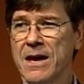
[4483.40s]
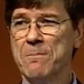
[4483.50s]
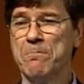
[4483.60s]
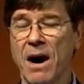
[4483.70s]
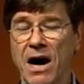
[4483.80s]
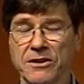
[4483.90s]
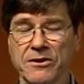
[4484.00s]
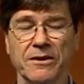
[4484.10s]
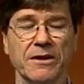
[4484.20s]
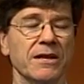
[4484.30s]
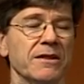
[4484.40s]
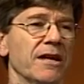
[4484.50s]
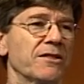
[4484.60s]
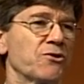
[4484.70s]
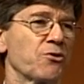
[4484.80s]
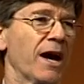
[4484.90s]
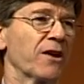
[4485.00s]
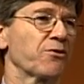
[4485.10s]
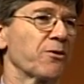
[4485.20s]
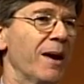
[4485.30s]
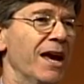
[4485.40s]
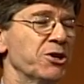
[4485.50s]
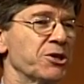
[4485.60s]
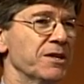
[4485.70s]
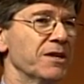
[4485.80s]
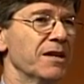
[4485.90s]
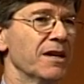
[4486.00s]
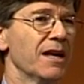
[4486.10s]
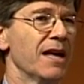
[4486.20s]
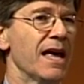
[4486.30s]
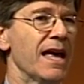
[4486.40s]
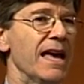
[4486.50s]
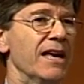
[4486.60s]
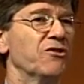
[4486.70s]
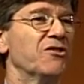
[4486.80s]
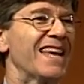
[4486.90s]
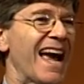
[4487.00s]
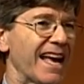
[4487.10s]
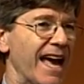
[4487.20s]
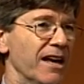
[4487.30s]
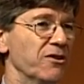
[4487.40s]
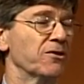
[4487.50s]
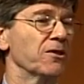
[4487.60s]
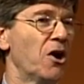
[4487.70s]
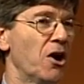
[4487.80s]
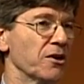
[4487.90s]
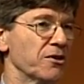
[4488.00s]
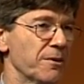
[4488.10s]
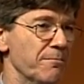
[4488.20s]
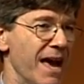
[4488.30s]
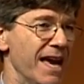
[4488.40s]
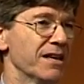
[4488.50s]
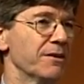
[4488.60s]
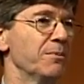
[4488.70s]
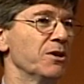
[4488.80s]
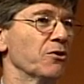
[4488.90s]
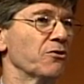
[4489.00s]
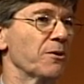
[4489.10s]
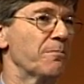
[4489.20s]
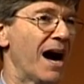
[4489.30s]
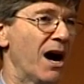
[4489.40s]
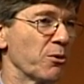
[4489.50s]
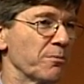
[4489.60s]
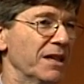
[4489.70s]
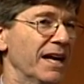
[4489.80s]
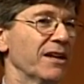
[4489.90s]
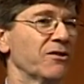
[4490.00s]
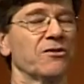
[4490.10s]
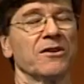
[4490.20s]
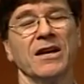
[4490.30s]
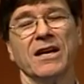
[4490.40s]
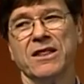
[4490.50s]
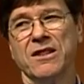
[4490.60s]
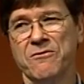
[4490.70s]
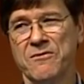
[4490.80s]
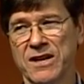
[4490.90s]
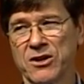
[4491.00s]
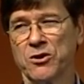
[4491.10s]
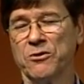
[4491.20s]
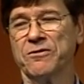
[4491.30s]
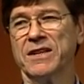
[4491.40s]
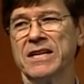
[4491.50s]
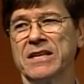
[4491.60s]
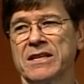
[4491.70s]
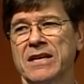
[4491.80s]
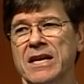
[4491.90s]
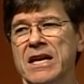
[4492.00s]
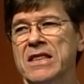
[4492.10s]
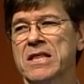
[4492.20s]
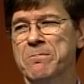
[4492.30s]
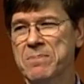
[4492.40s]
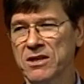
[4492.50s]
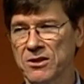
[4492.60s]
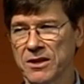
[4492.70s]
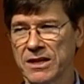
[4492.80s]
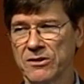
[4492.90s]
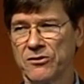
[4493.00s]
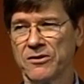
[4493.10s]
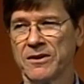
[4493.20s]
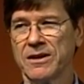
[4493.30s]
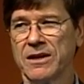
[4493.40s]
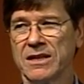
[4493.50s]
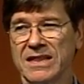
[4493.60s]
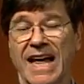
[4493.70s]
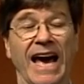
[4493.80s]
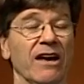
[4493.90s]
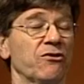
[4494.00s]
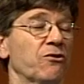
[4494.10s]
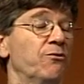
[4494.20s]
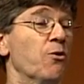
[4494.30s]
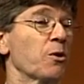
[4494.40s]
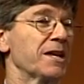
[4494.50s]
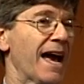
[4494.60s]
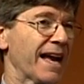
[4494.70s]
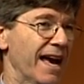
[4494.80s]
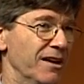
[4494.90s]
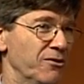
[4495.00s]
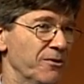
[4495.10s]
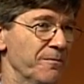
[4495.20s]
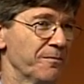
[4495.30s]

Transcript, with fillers: But that the transformation is decades long to make because the power plants, the vehicle fleet, the buildings last for decades.